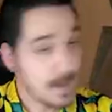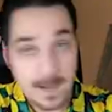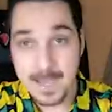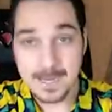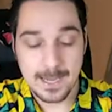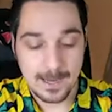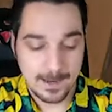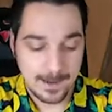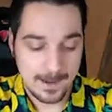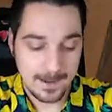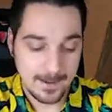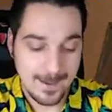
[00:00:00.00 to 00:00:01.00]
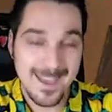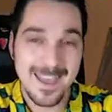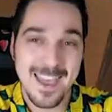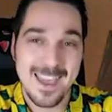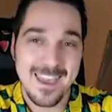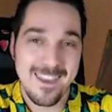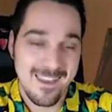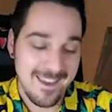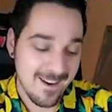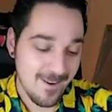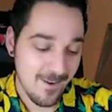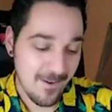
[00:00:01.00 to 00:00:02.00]
Lightning.
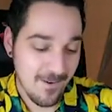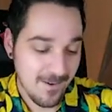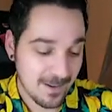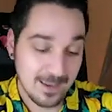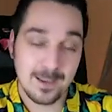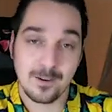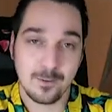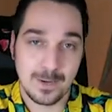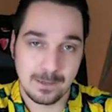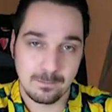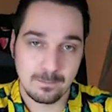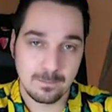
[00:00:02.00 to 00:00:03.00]
Hey-o. Oh, wait.